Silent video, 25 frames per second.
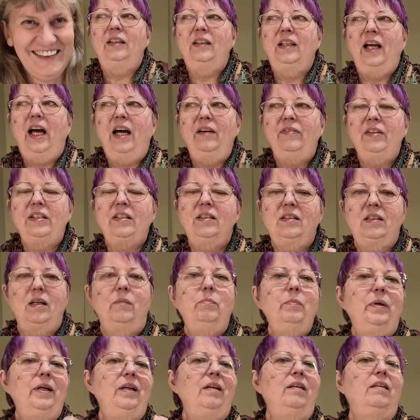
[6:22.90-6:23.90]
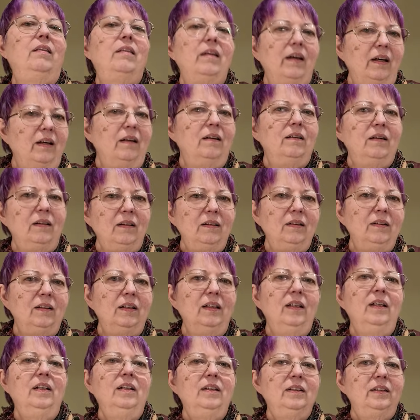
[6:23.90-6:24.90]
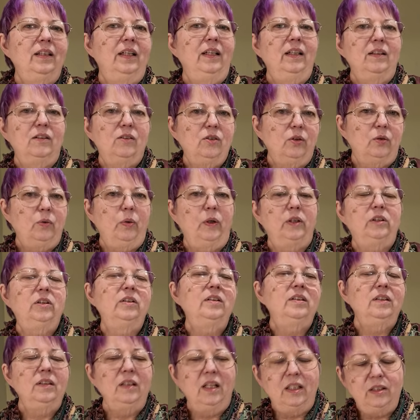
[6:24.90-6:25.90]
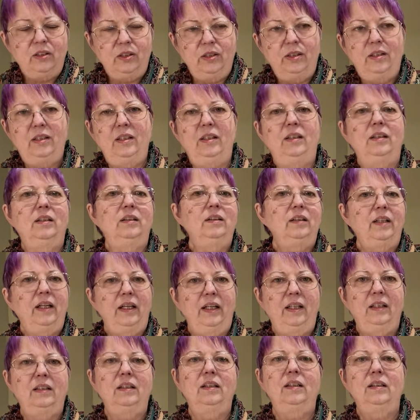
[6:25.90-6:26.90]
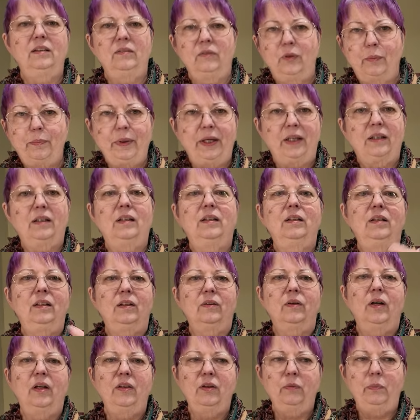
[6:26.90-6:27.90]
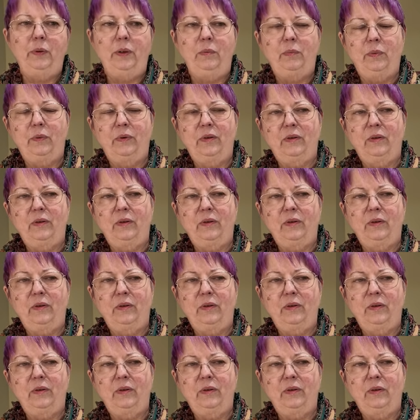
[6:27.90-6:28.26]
Having somebody there to answer questions, and not just Ian, Kayla and Rebecca, other people,